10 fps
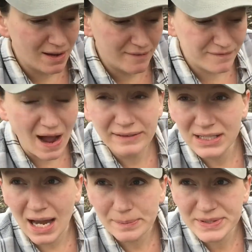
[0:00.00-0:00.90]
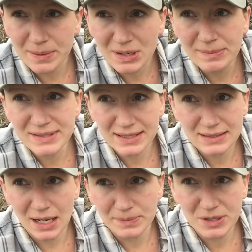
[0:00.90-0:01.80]
5 times, sometimes 6
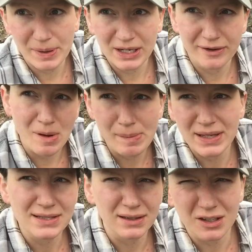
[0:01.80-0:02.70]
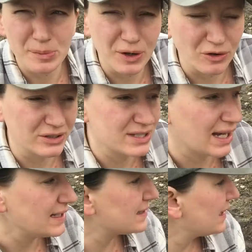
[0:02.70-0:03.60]
times, depending if my bed's a little bit
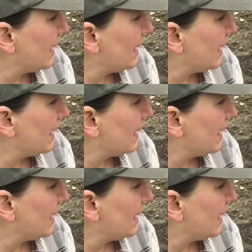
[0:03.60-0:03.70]
oversized.